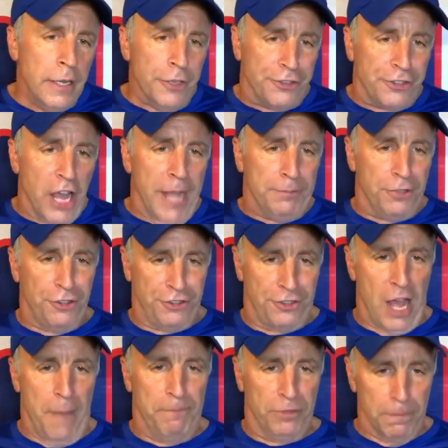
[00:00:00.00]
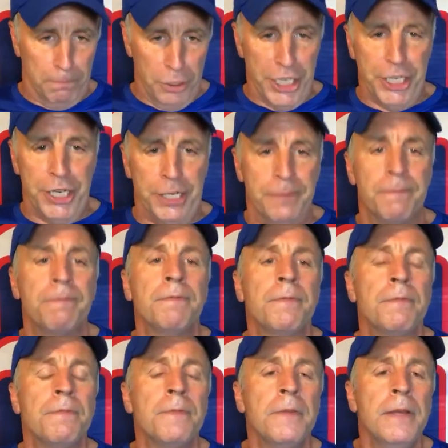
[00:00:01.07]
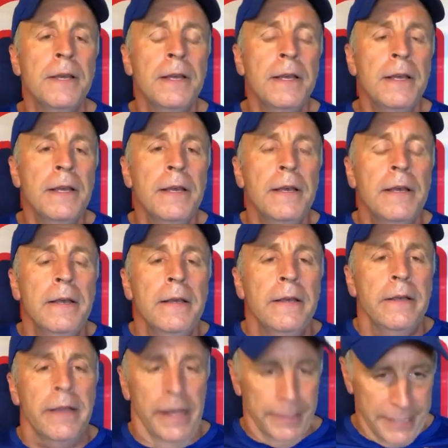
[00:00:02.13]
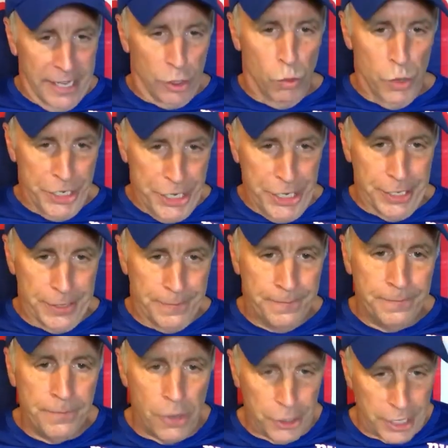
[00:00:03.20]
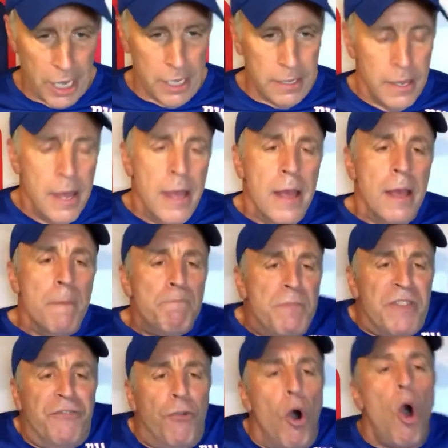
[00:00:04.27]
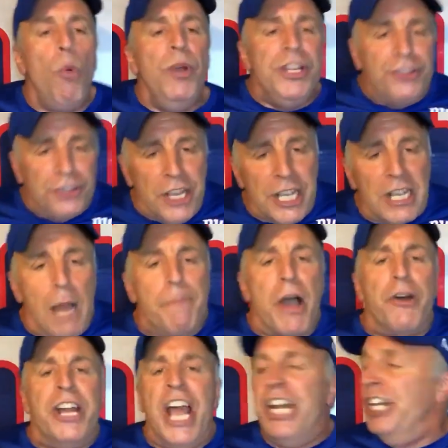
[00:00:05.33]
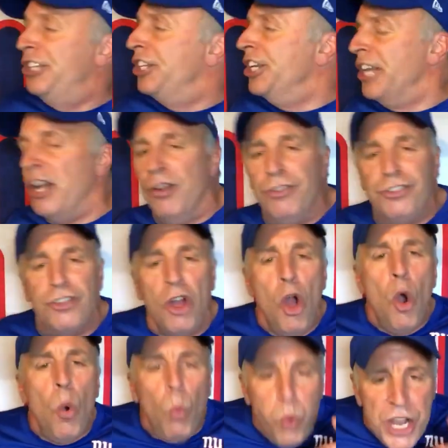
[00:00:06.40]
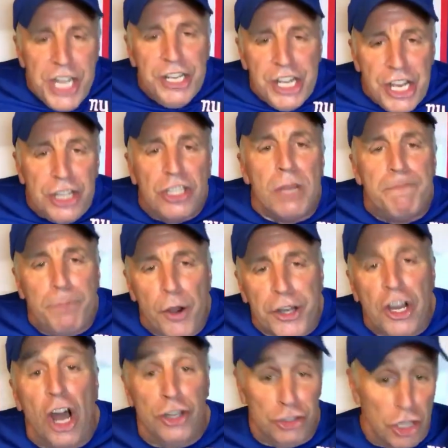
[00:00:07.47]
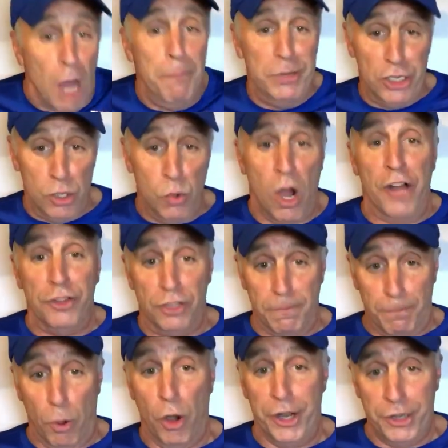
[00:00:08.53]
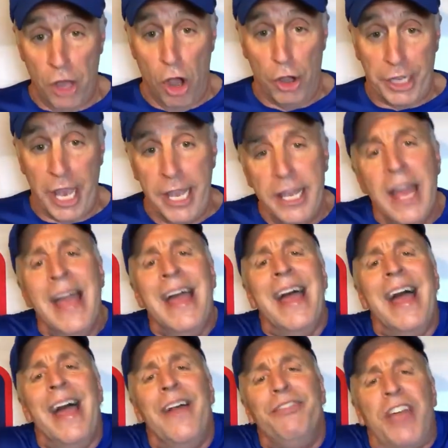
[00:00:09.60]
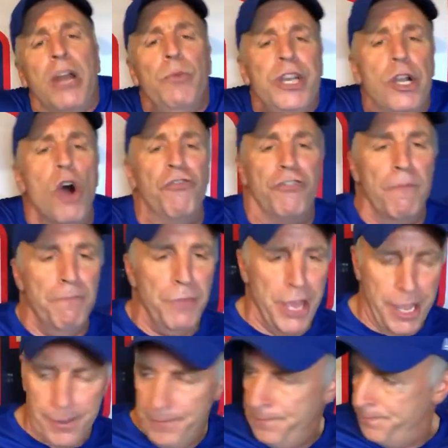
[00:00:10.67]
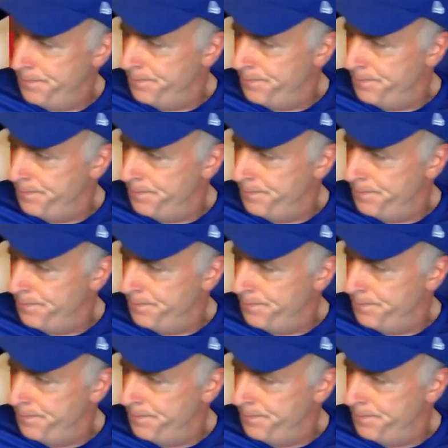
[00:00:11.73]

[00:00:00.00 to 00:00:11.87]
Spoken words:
It's time to stop the bleeding and get a win here, okay? Before we think about anything else, We need to put a W on the board, okay? Then we go from there.